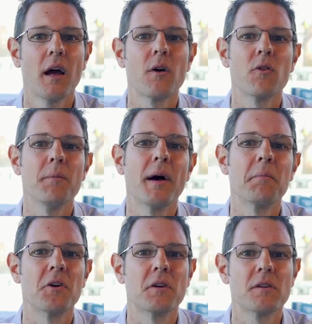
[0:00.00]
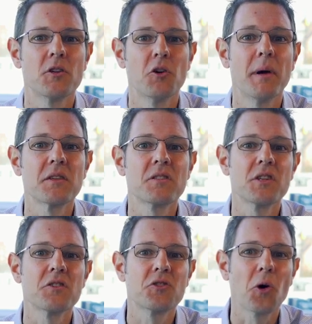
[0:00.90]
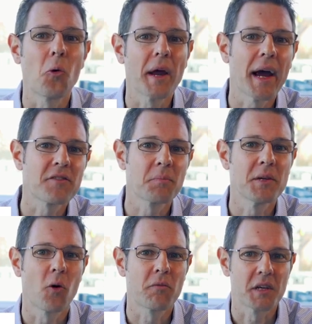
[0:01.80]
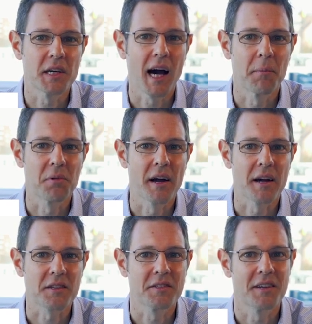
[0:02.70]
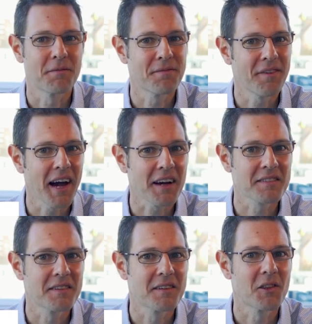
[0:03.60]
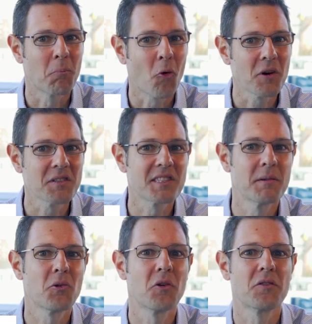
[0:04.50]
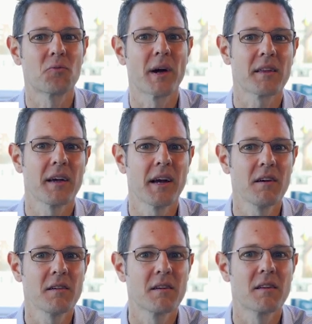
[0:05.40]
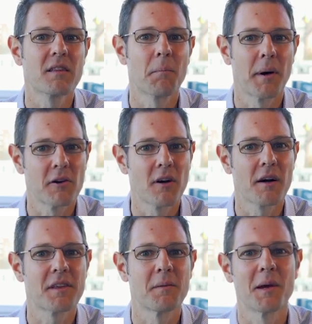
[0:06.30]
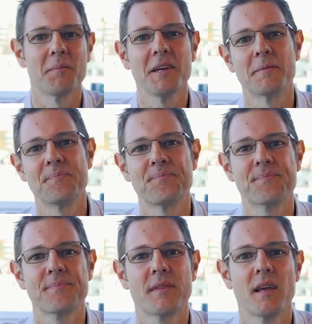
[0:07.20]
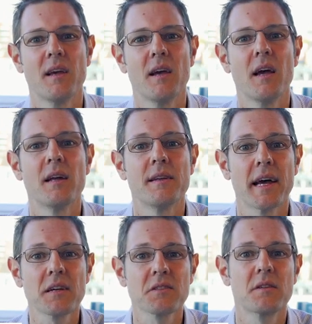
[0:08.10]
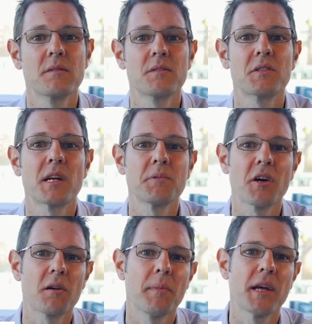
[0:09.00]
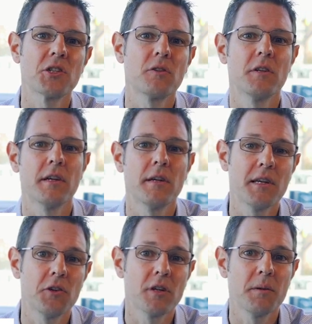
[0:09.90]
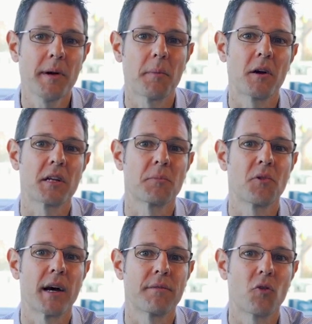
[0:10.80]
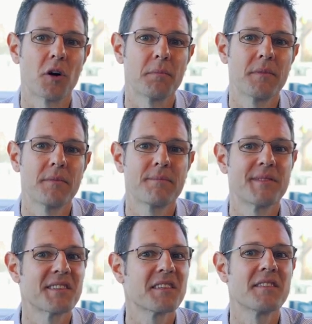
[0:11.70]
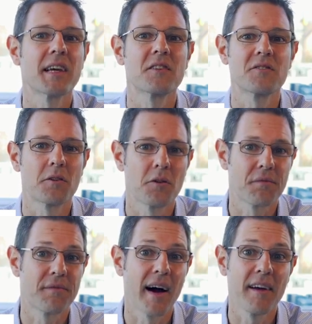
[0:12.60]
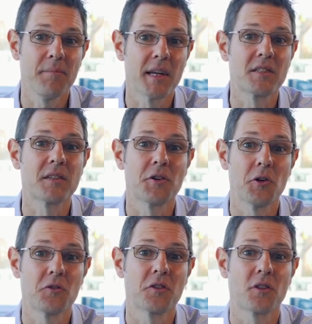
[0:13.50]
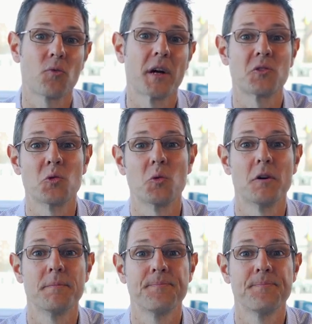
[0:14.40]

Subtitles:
Remember, your messages don't have to be overly complex. In fact, the more simple and direct they are, the better off they may be. Next, set up the automation in your email marketing platform. This can take as little as 5 minutes if you're using the right tool.